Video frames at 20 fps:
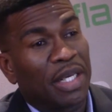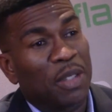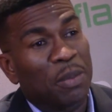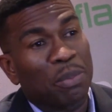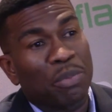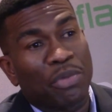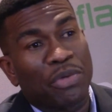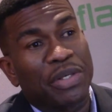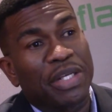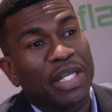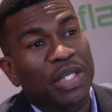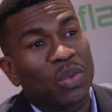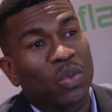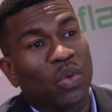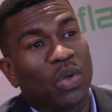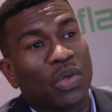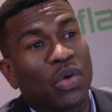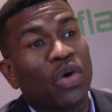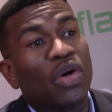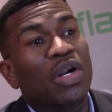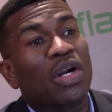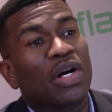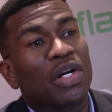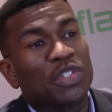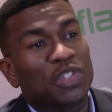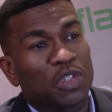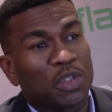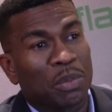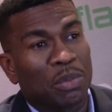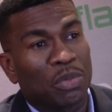and predict what our
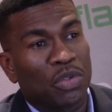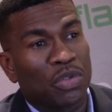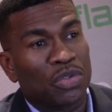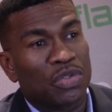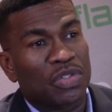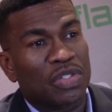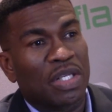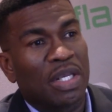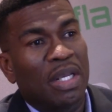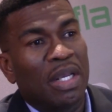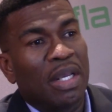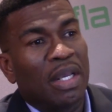customers'